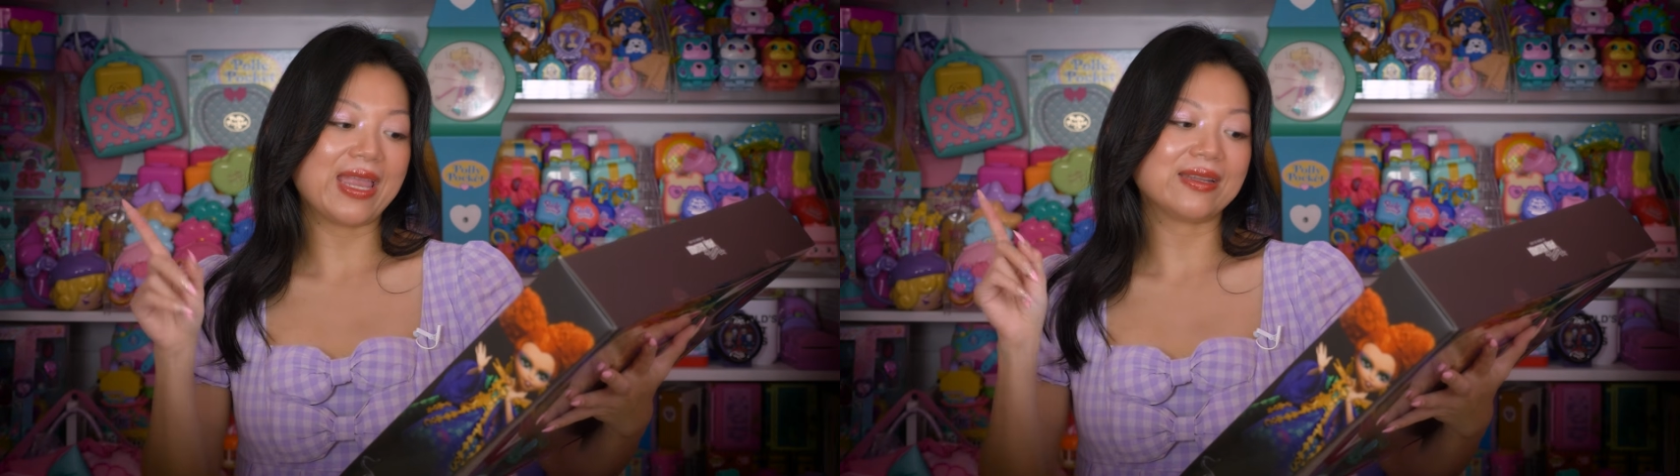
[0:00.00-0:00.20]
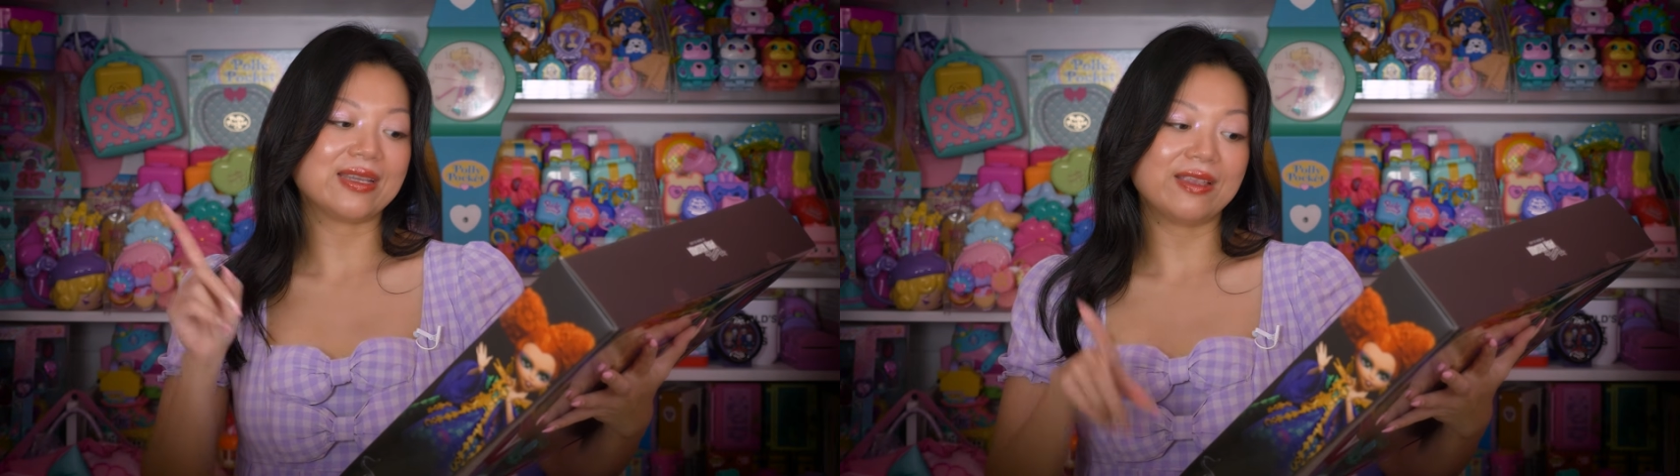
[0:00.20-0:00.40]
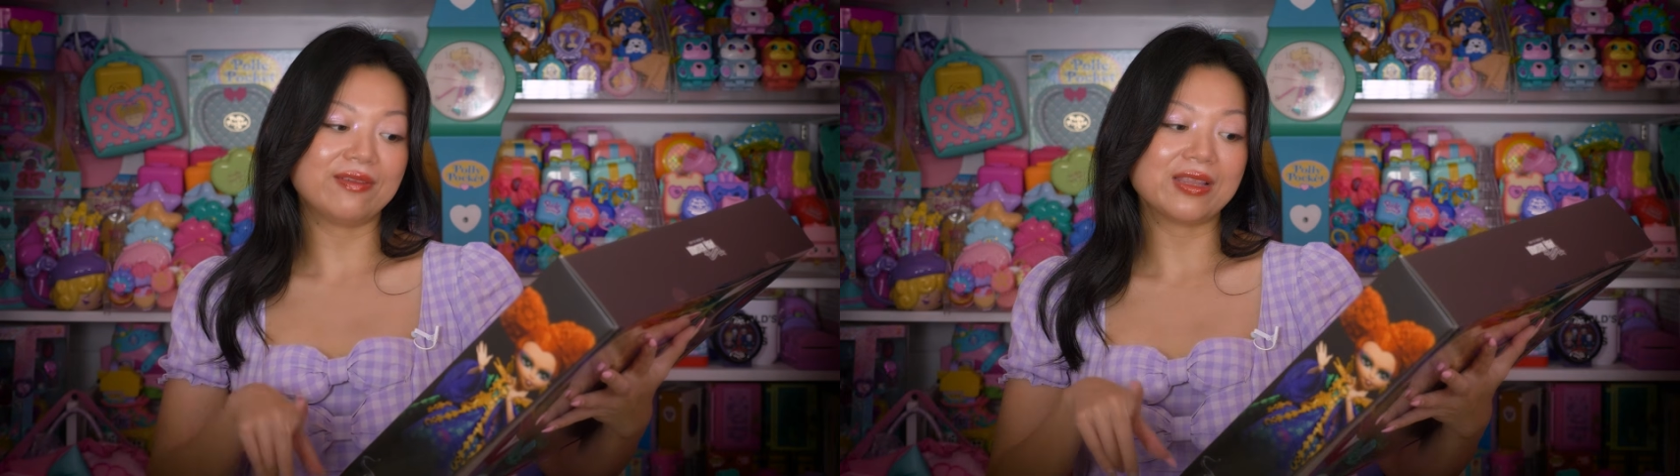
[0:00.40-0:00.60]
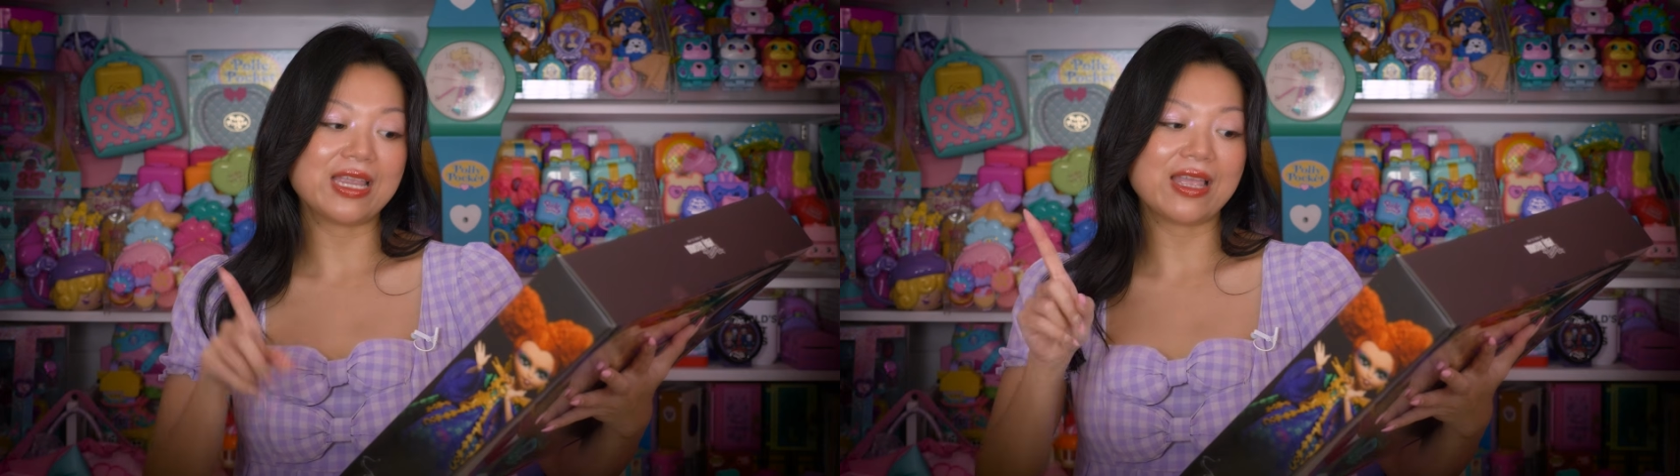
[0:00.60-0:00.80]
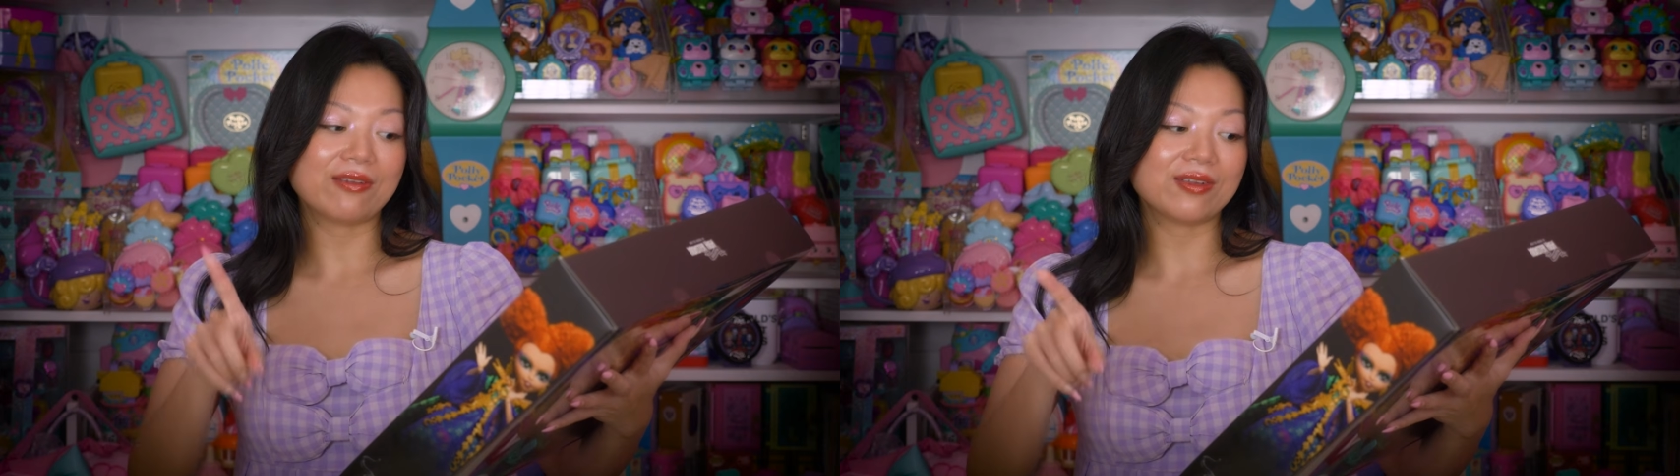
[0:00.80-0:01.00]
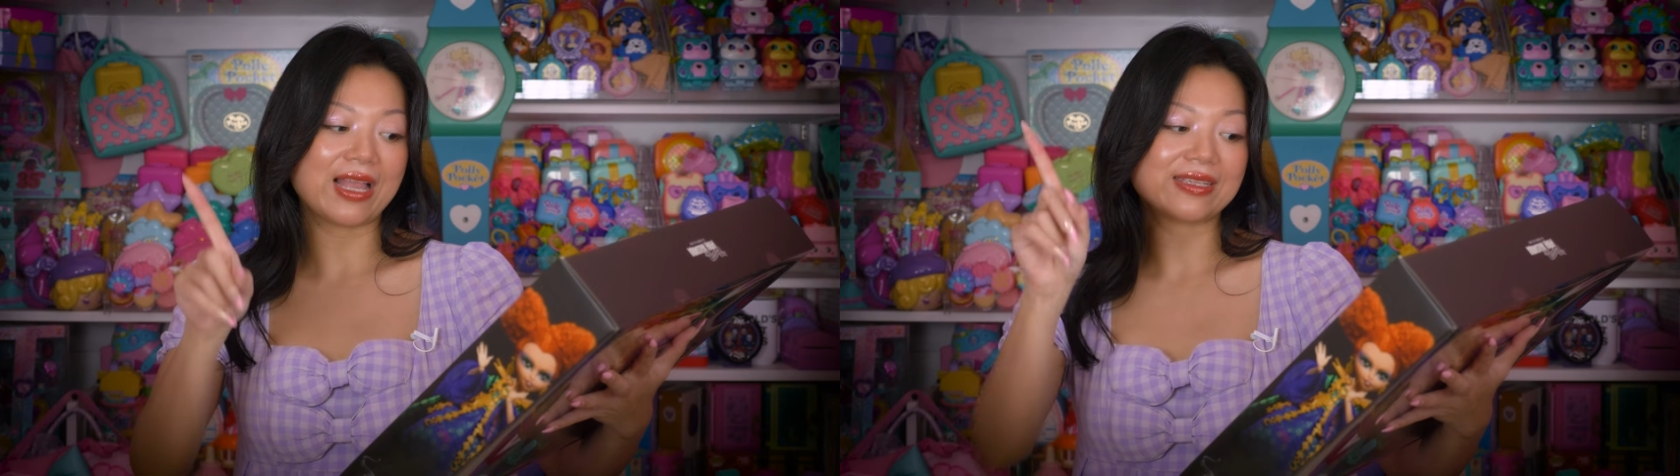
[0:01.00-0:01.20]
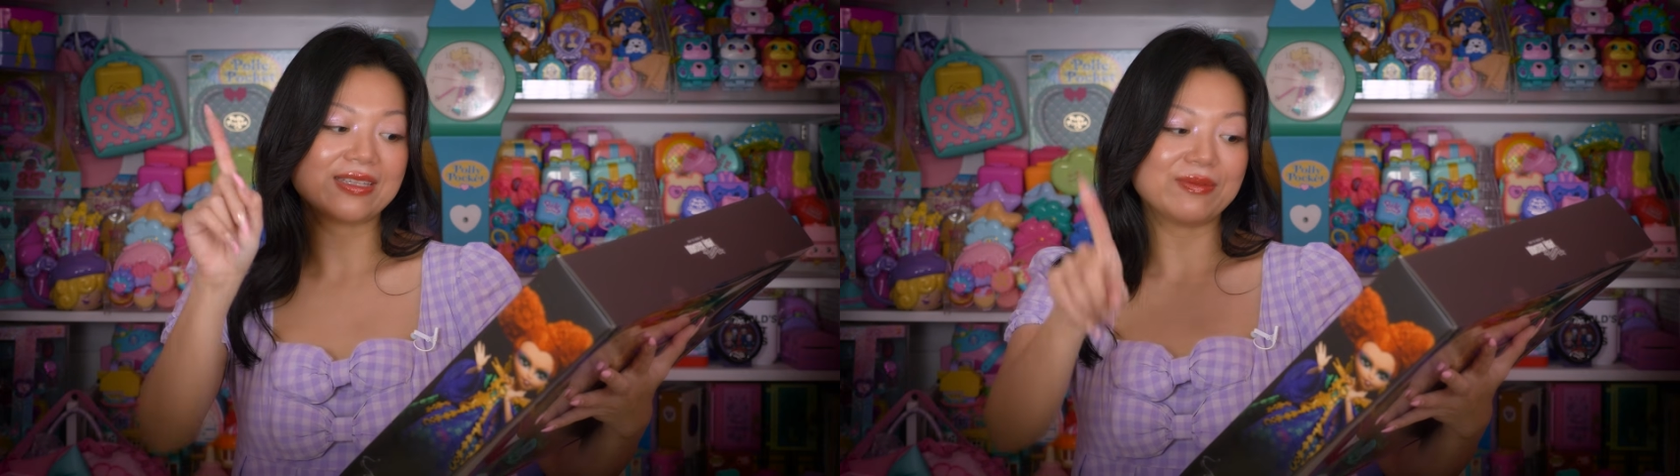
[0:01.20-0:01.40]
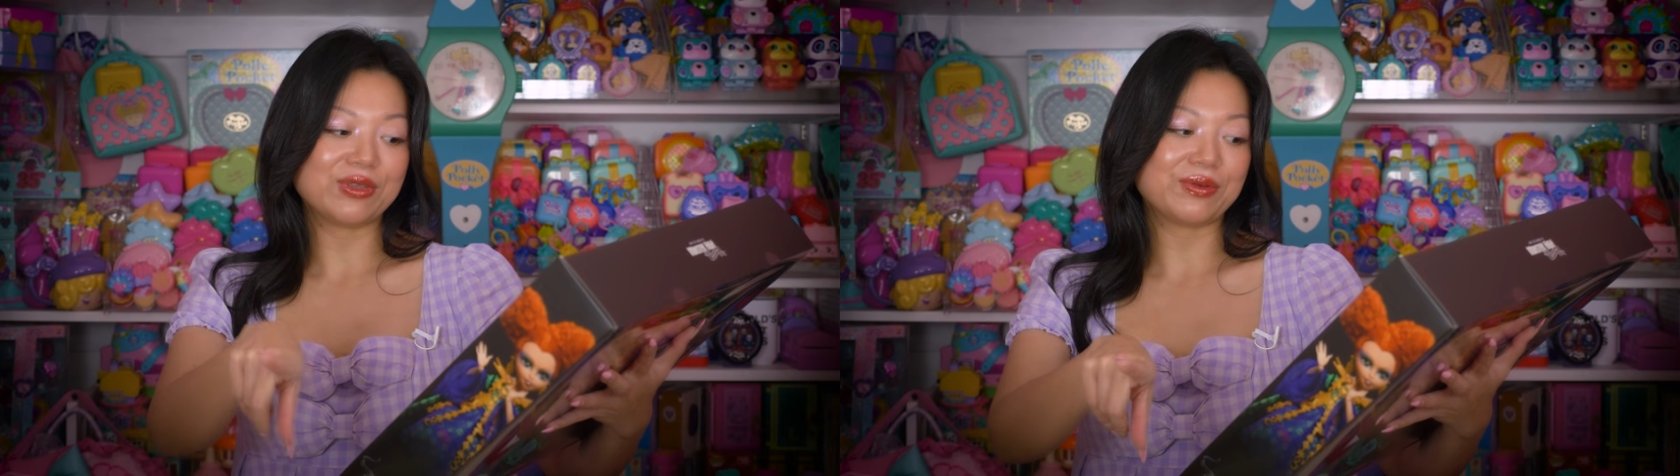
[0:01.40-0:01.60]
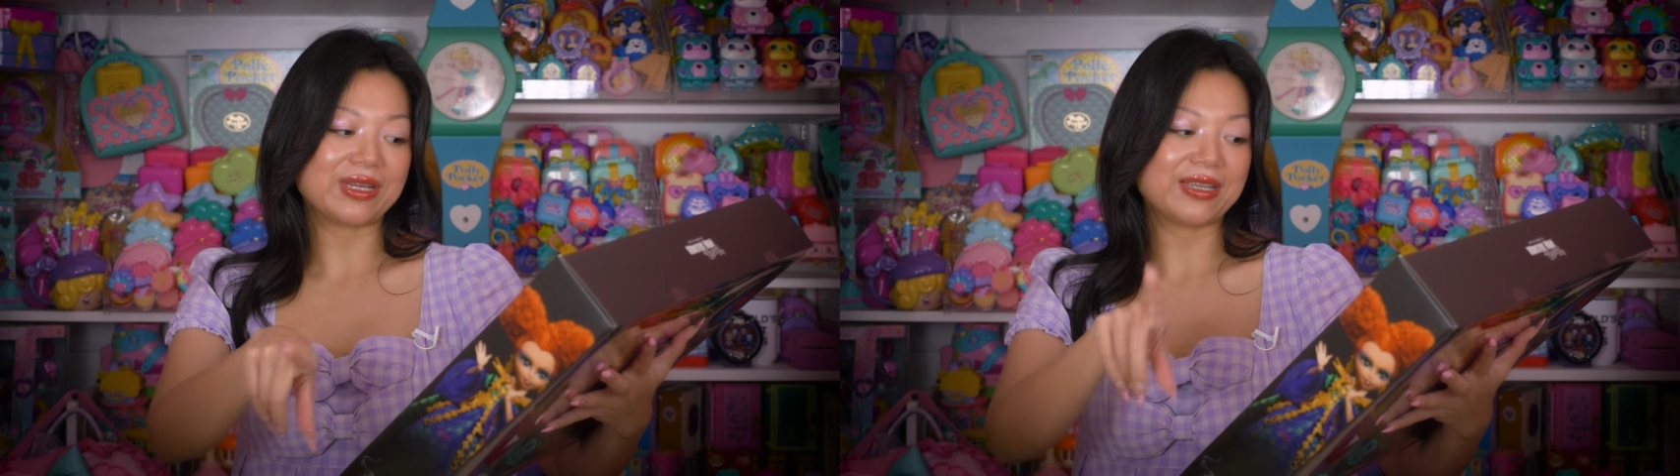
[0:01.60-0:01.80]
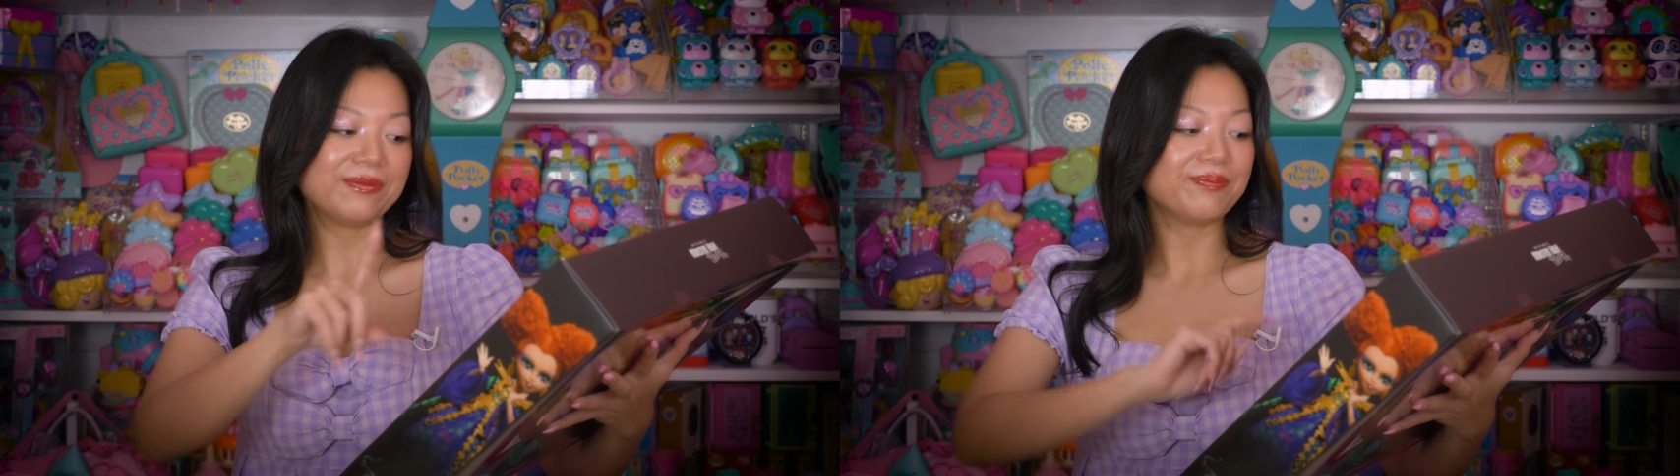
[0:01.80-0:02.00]
and evilly everlasting
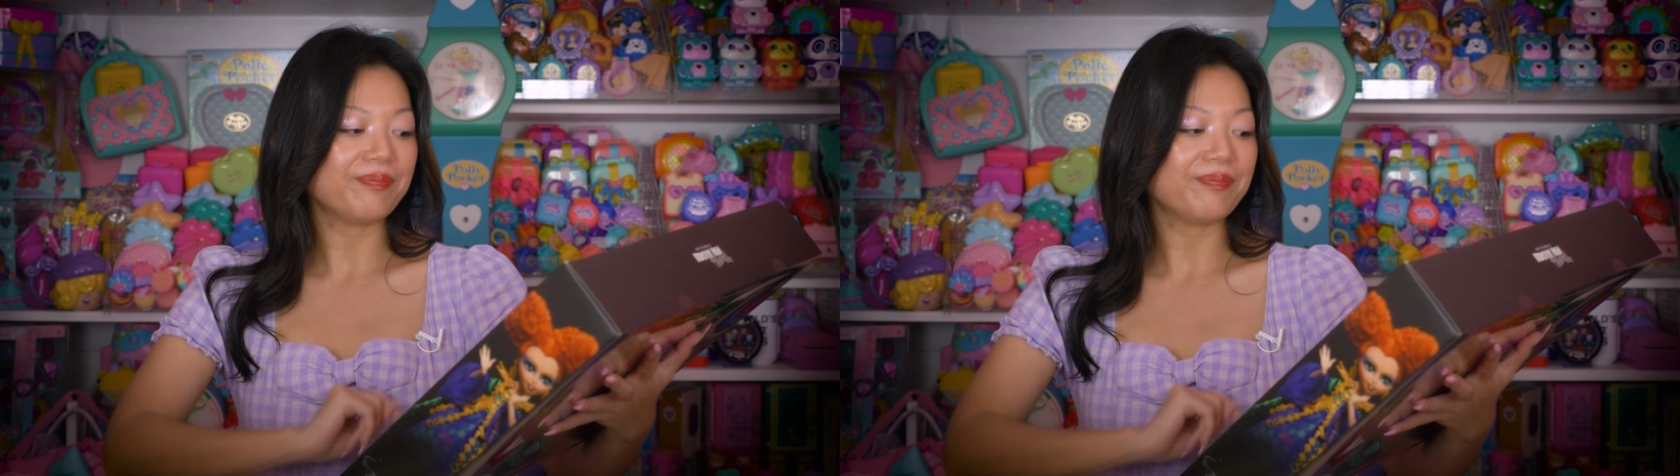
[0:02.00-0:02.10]
beauty